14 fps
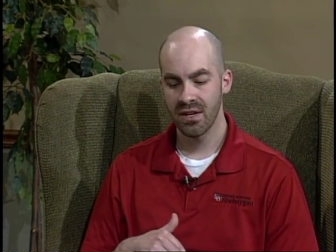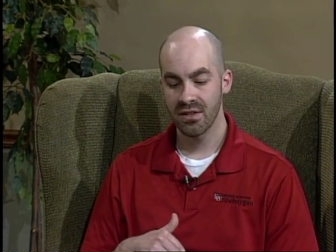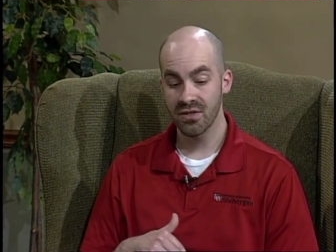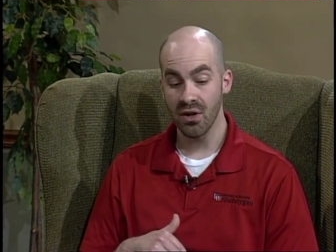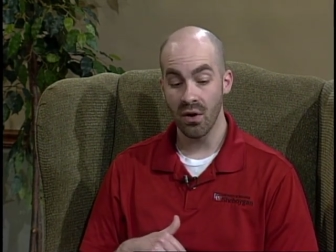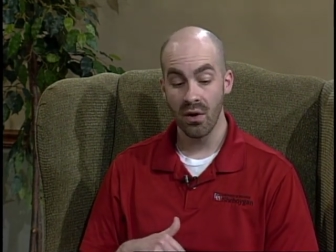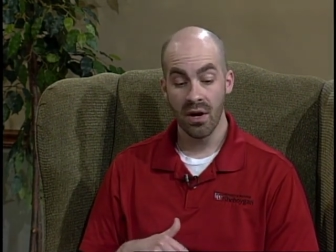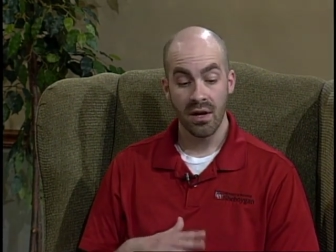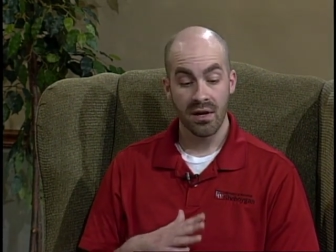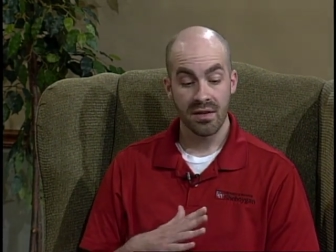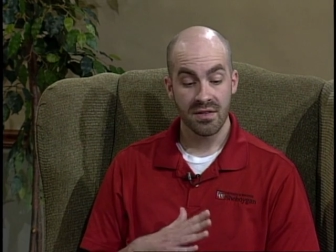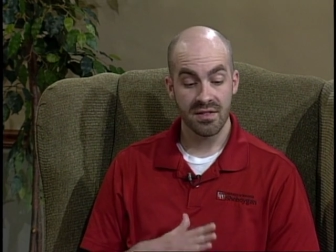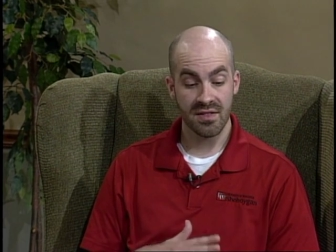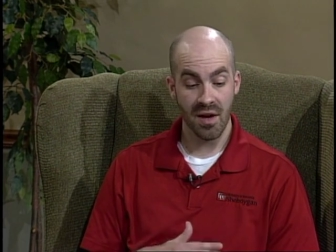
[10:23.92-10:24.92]
So
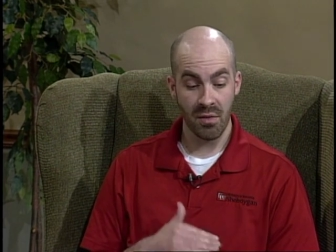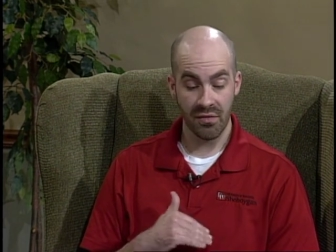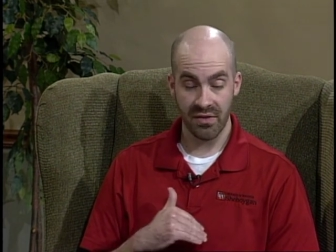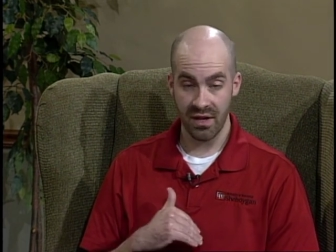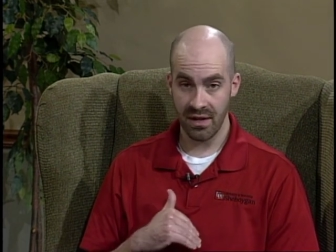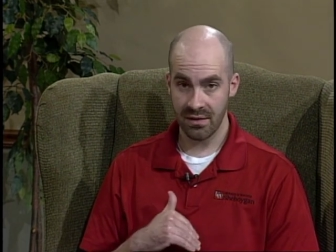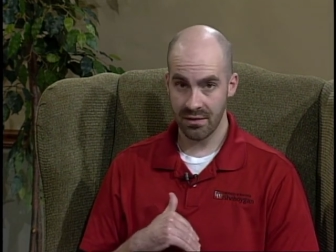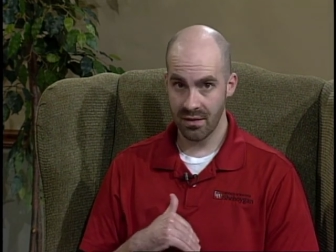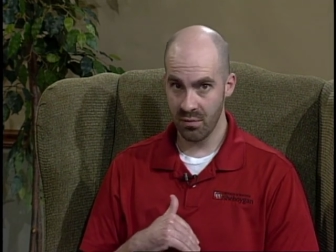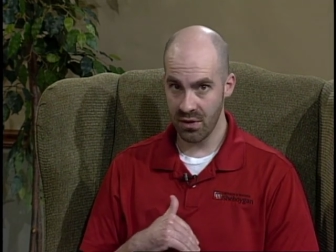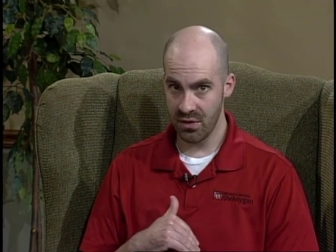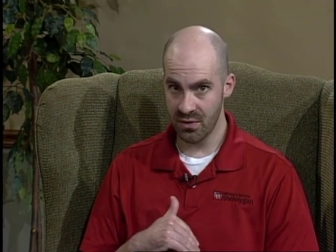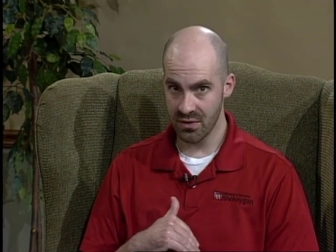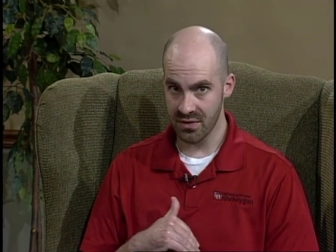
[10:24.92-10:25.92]
some of it could
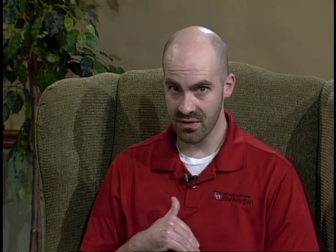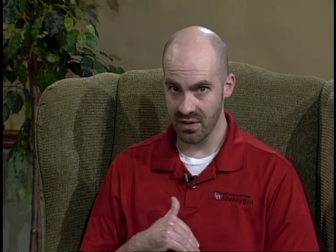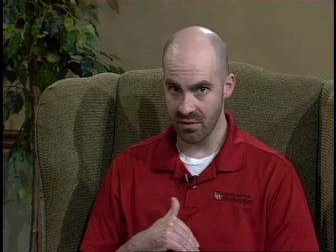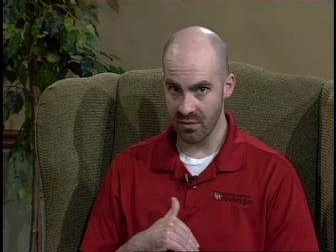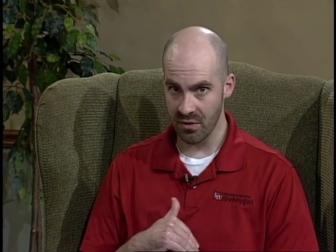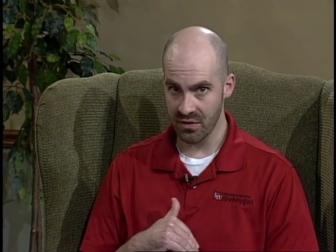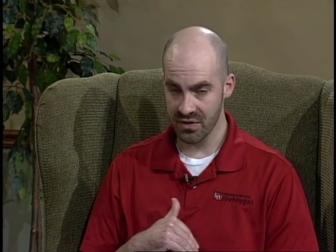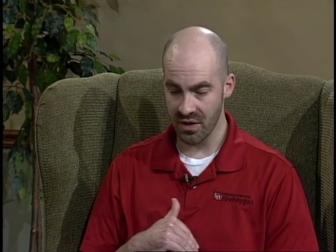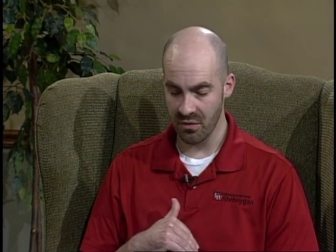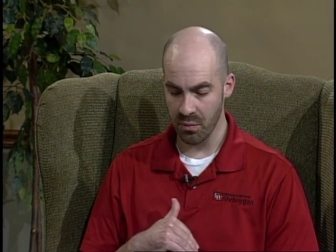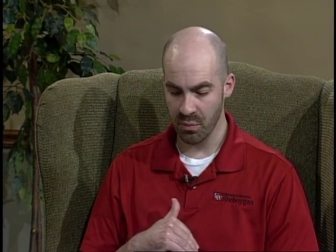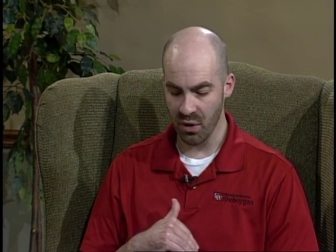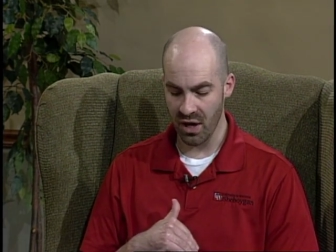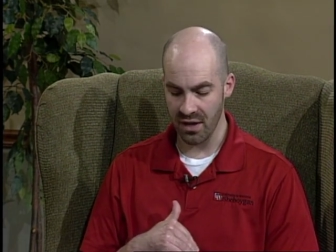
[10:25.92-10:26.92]
be used to sell, sell
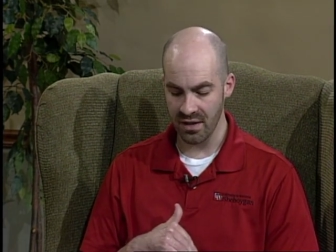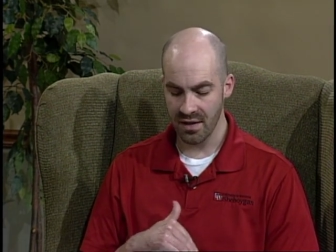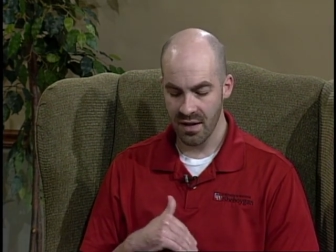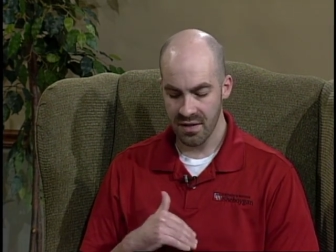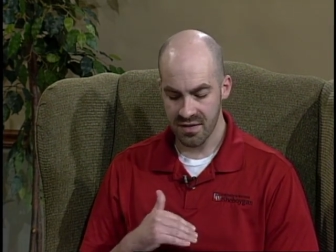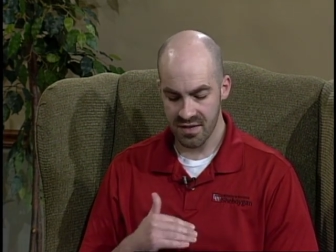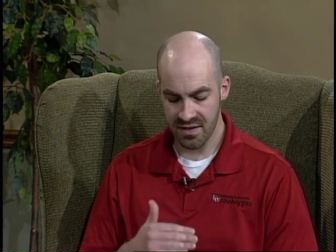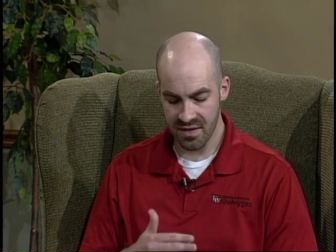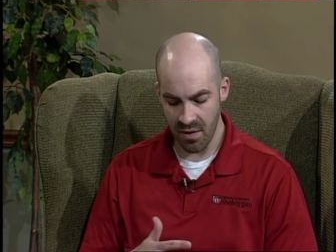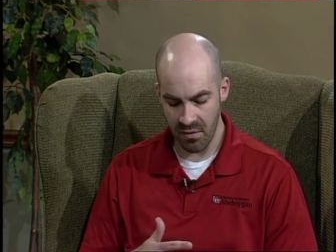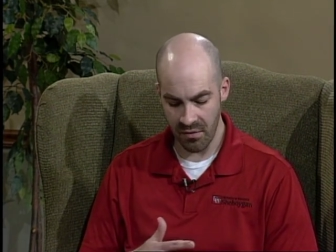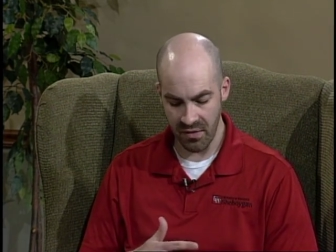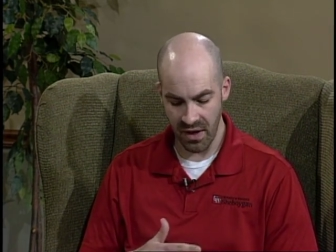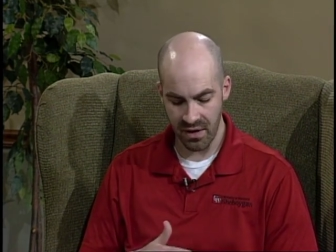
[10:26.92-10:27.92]
a product.
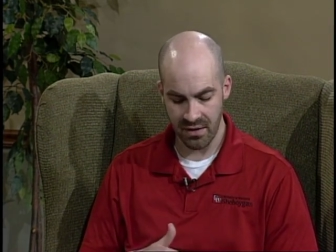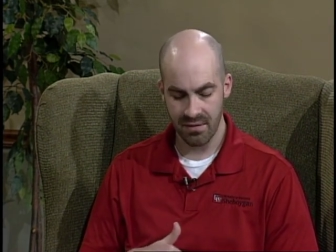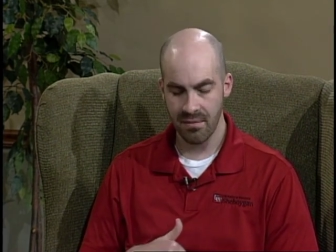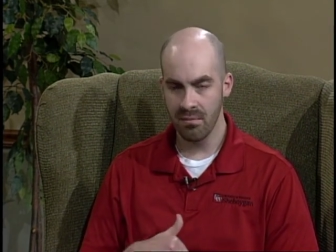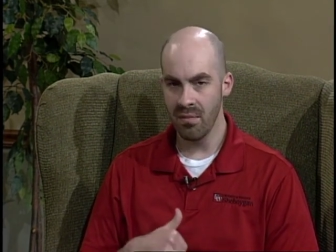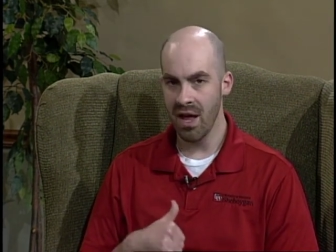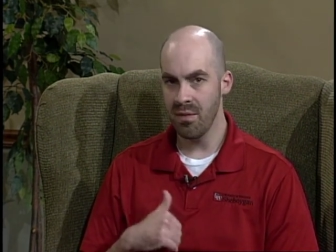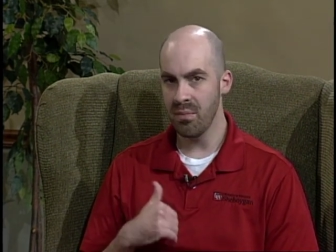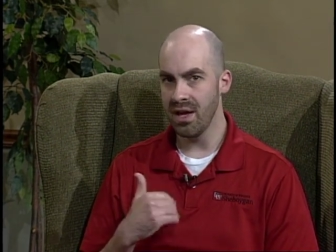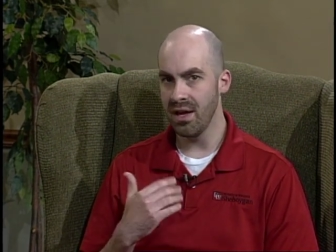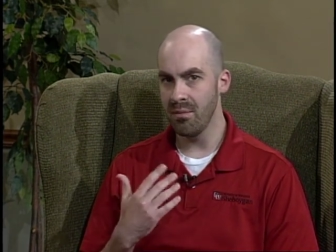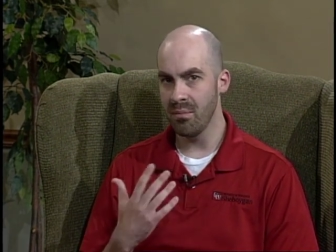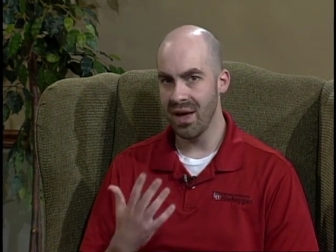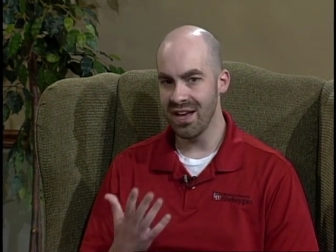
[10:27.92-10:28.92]
Some of it may
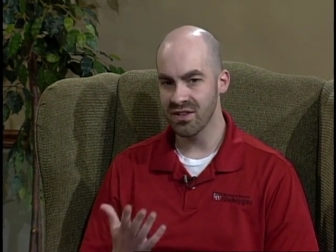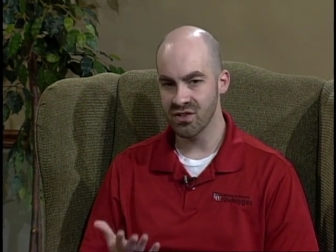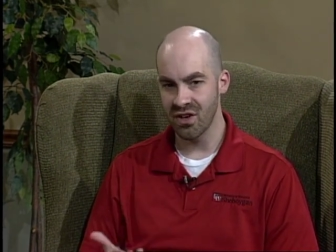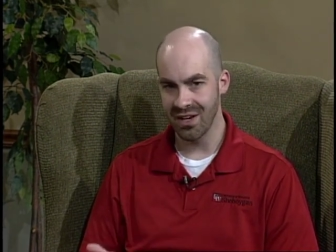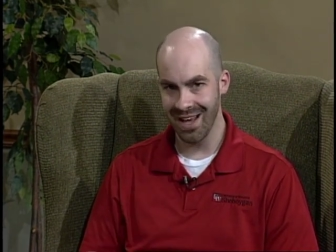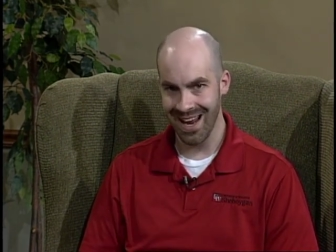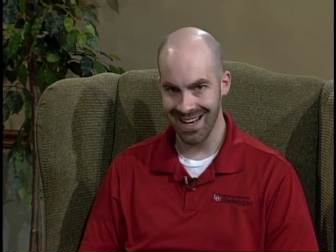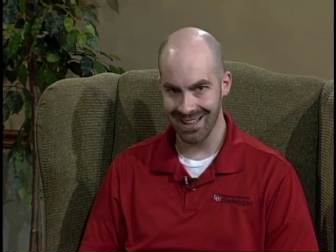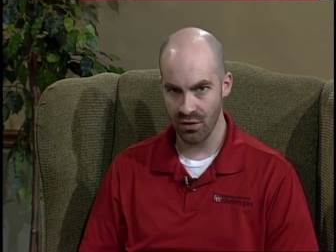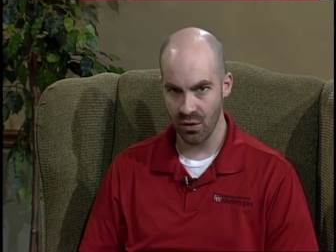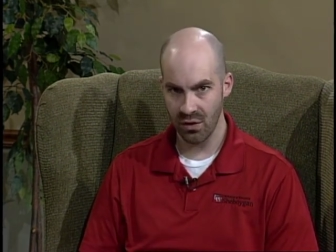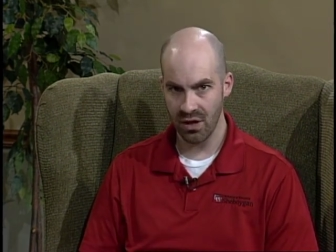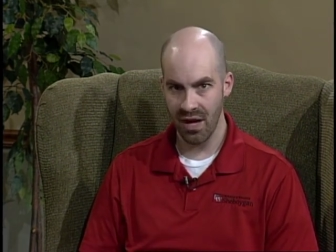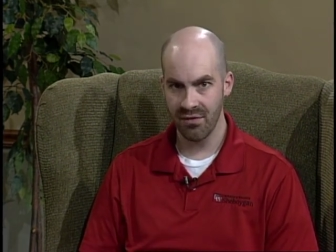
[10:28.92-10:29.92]
be based on
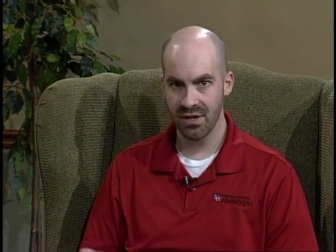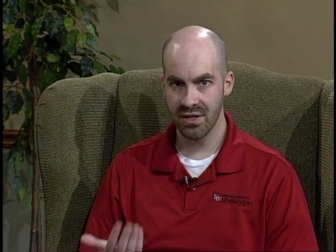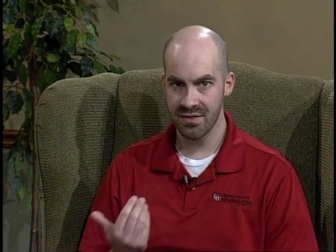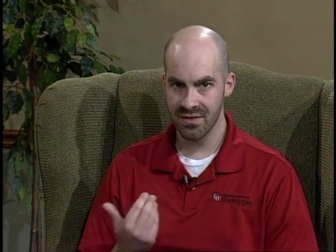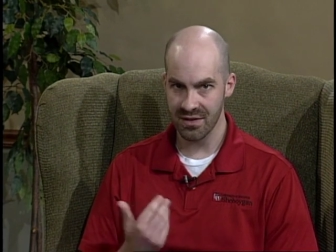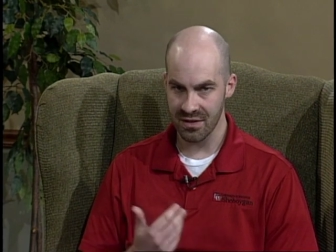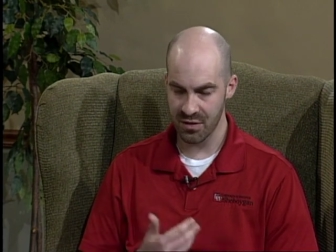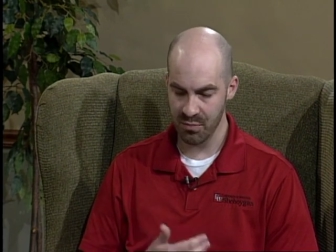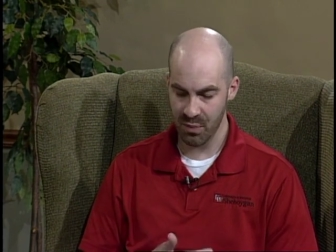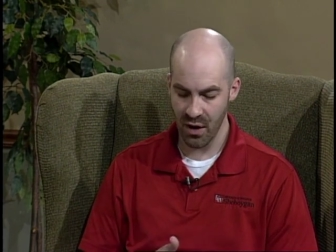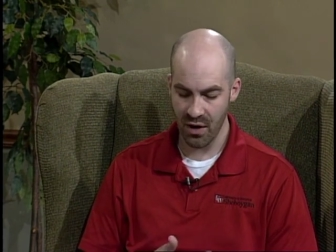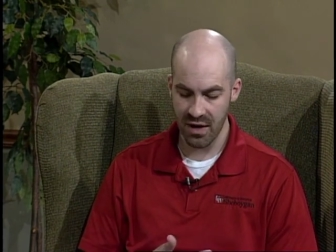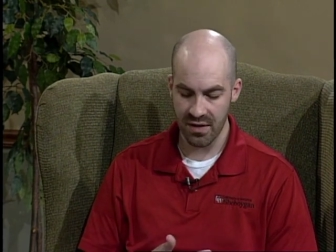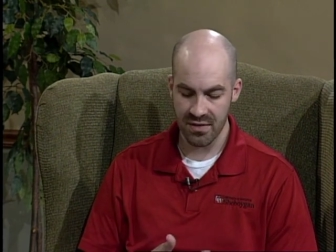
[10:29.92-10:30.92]
anecdotal evidence,
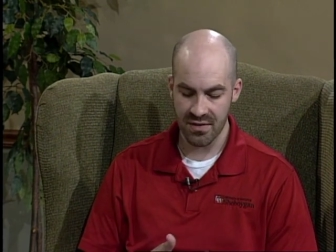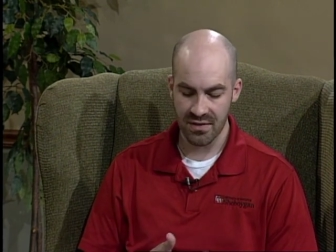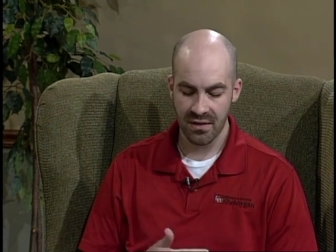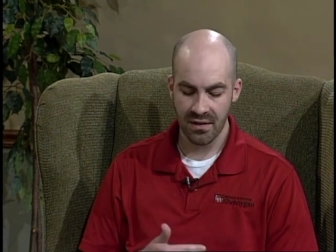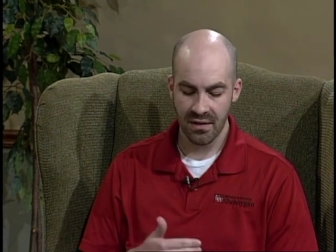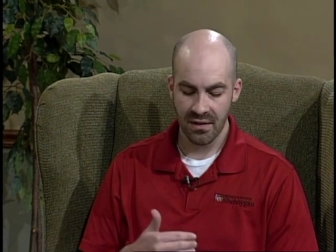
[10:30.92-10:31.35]
experience,